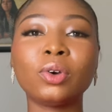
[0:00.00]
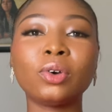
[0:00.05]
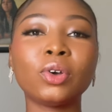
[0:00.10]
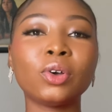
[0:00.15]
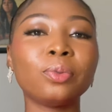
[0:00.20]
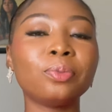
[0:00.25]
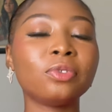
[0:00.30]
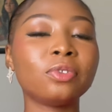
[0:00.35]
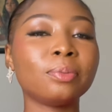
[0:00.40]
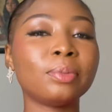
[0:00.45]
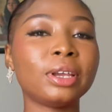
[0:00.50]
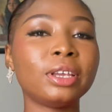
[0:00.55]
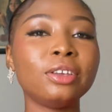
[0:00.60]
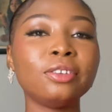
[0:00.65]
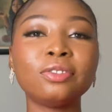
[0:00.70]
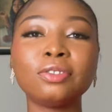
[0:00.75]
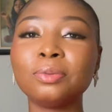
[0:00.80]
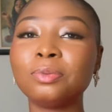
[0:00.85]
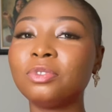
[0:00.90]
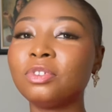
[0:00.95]
Welcome to my
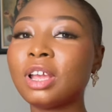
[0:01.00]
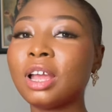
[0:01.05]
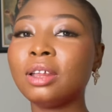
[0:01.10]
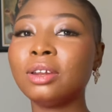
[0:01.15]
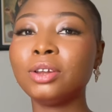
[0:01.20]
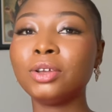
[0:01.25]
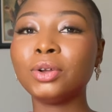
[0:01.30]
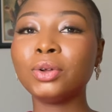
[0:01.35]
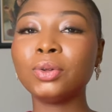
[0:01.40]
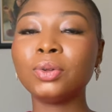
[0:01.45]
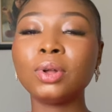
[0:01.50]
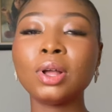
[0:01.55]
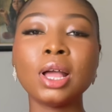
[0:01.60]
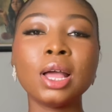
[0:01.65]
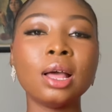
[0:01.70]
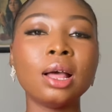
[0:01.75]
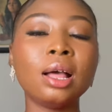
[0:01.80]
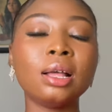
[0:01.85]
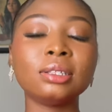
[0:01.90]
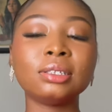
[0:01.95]
YouTube channel.
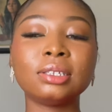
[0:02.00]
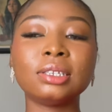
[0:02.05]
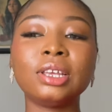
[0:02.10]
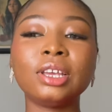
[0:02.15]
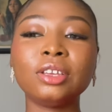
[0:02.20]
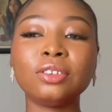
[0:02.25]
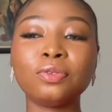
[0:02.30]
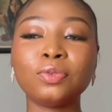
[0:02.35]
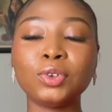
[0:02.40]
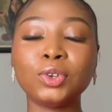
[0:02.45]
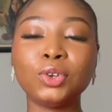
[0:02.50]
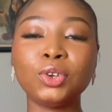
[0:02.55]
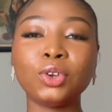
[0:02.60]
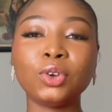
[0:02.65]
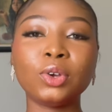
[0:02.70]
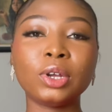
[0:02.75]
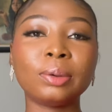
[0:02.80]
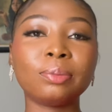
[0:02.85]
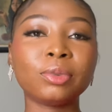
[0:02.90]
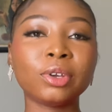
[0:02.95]
Today's
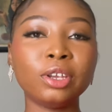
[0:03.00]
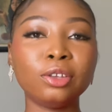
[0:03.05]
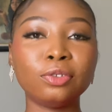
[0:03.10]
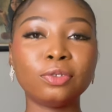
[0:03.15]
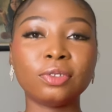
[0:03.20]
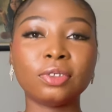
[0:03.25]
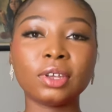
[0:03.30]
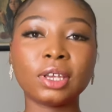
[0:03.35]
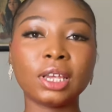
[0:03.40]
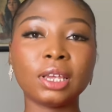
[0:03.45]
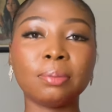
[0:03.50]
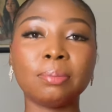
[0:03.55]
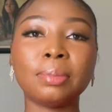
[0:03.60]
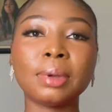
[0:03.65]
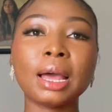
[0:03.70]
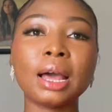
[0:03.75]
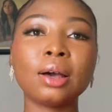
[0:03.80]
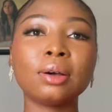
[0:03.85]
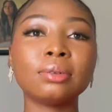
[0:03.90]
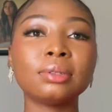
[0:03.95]
video, I'm going to talk
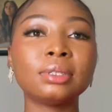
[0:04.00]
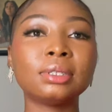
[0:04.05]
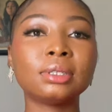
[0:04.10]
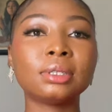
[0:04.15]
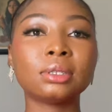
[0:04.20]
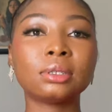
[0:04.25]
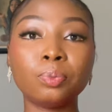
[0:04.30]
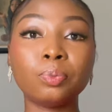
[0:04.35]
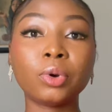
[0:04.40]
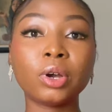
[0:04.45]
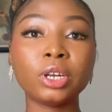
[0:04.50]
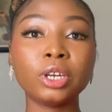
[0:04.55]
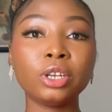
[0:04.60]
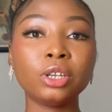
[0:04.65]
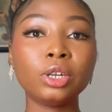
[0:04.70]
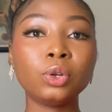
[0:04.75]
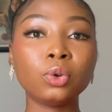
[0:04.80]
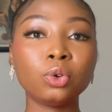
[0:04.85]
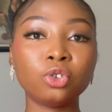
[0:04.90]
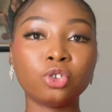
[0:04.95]
about
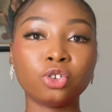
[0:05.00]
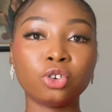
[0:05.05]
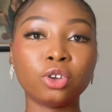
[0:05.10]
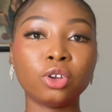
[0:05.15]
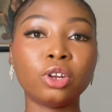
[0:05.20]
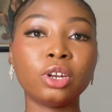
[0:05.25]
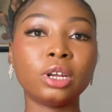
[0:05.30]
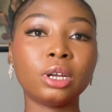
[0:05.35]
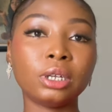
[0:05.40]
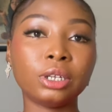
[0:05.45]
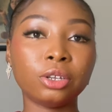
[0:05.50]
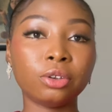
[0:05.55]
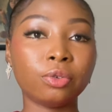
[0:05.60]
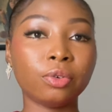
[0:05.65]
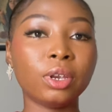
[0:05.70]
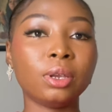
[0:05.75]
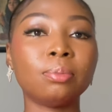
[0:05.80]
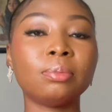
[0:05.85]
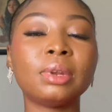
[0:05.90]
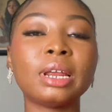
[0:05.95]
body lotion and
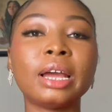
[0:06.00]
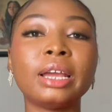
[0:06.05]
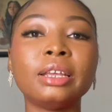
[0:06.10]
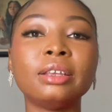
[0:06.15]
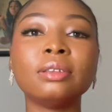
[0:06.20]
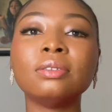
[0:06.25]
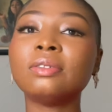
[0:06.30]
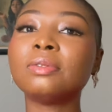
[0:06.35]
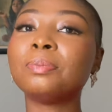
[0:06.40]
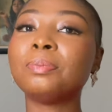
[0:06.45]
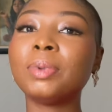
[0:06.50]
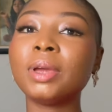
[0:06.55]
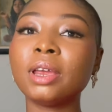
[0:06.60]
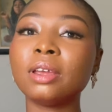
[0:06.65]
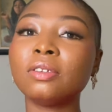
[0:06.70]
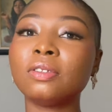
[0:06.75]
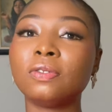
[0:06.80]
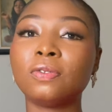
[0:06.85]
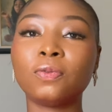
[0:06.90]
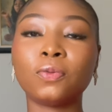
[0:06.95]
cream that is
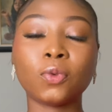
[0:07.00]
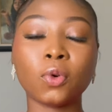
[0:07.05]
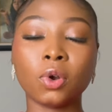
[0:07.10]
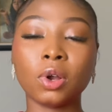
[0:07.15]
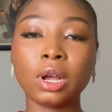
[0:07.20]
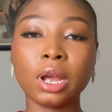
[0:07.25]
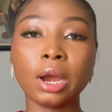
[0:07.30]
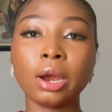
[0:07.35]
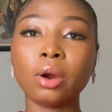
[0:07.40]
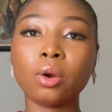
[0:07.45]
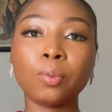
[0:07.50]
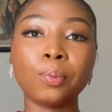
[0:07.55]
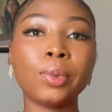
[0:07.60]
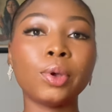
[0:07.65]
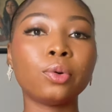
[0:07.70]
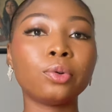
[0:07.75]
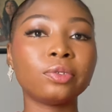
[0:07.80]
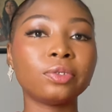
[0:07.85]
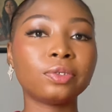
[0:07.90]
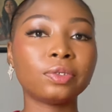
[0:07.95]
best for
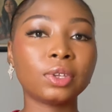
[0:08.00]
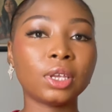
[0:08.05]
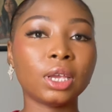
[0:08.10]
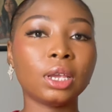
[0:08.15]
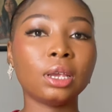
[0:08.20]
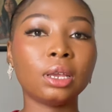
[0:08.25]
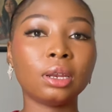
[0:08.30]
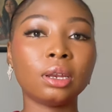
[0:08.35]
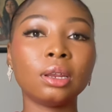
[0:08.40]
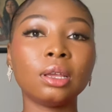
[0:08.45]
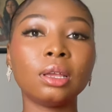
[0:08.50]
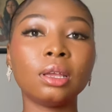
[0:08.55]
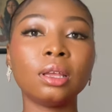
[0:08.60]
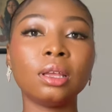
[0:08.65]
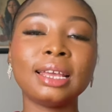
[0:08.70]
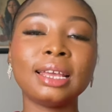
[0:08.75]
caramel skin.